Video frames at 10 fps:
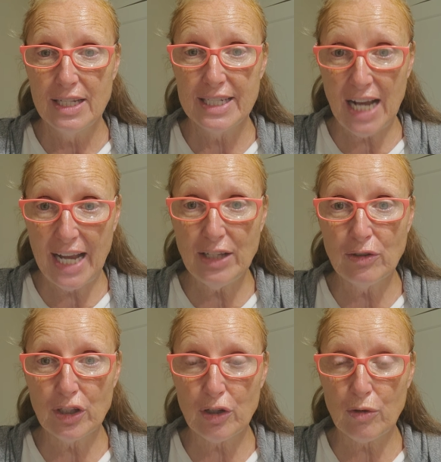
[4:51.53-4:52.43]
dying
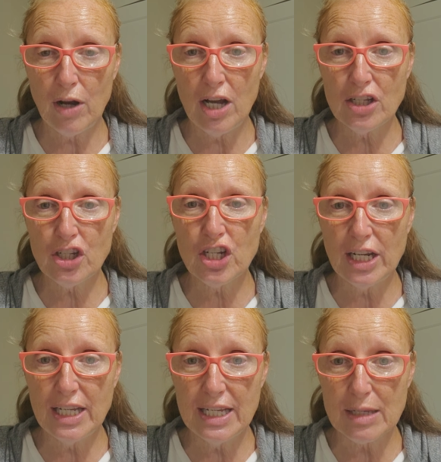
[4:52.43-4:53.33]
on the cross,
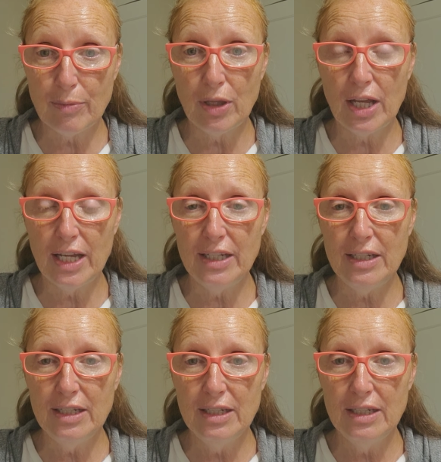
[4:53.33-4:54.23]
shedding his blood,